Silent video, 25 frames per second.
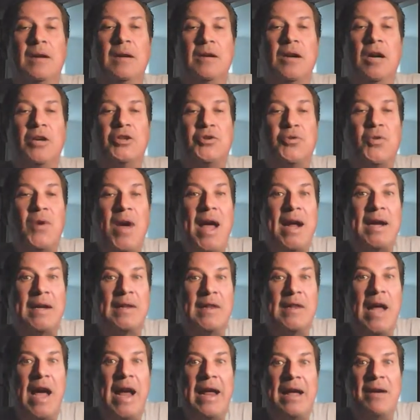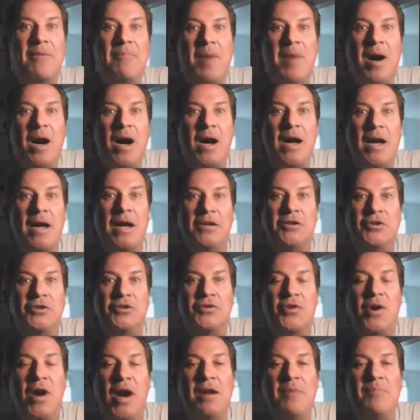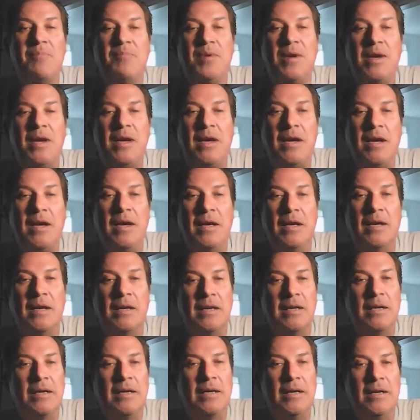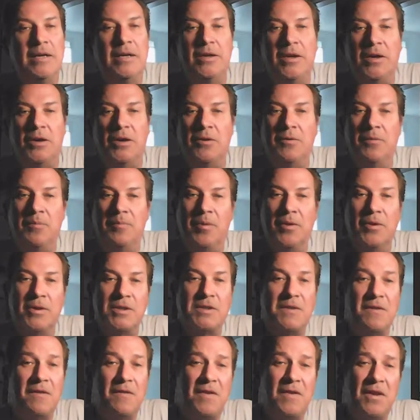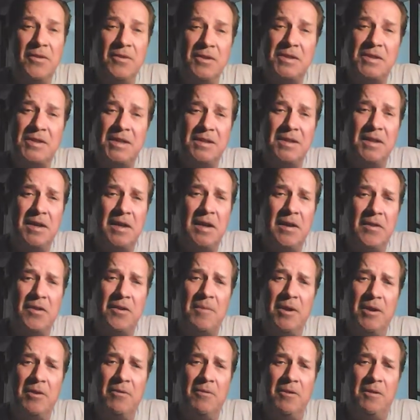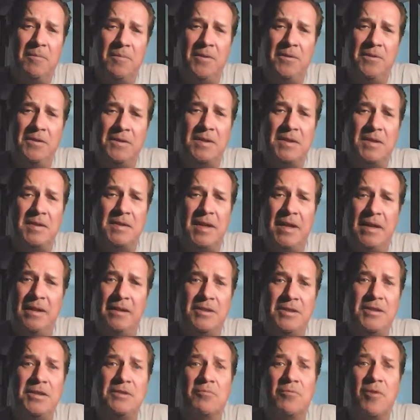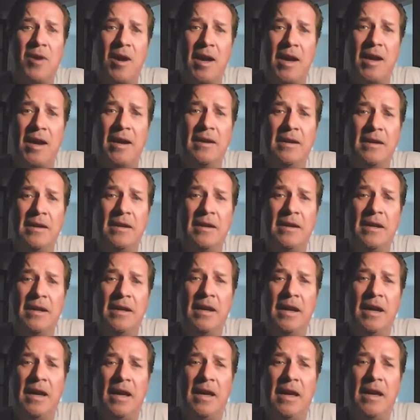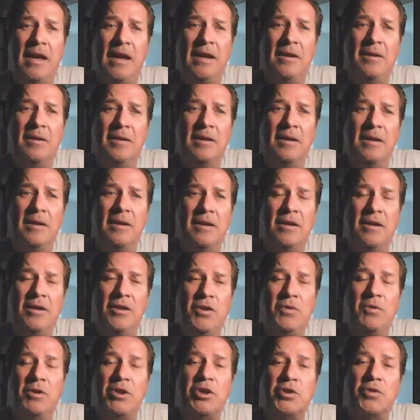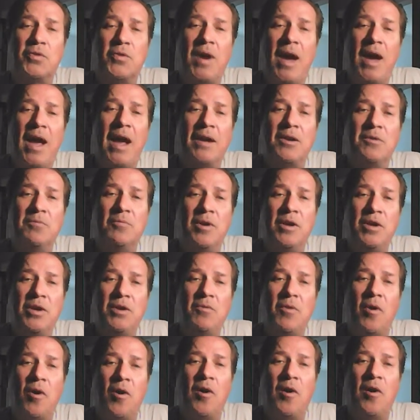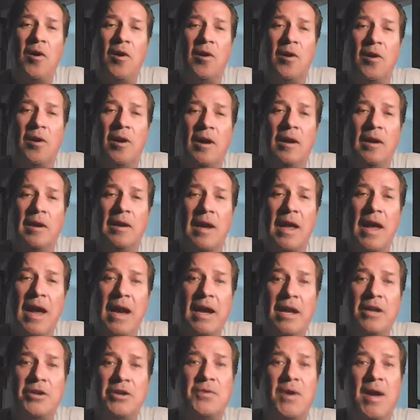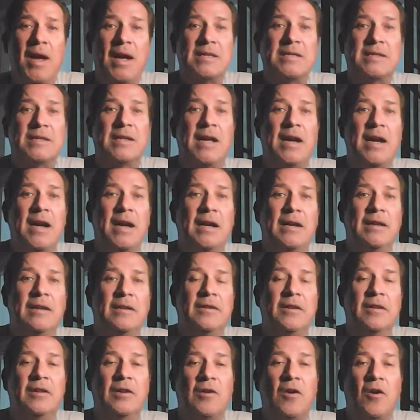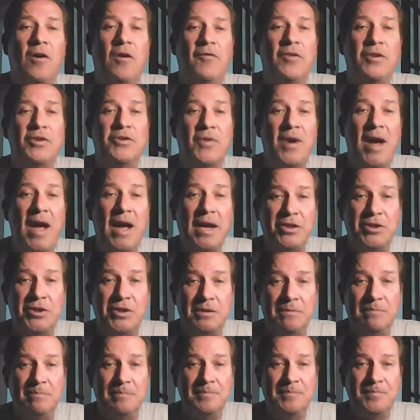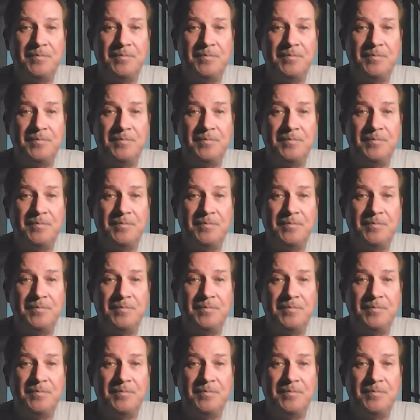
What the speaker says: Attract like minds. Try to be, birds of a feather stick together, my grandmother used to say, and she's right. And you attract what you are. Like attracts like, the law of attraction.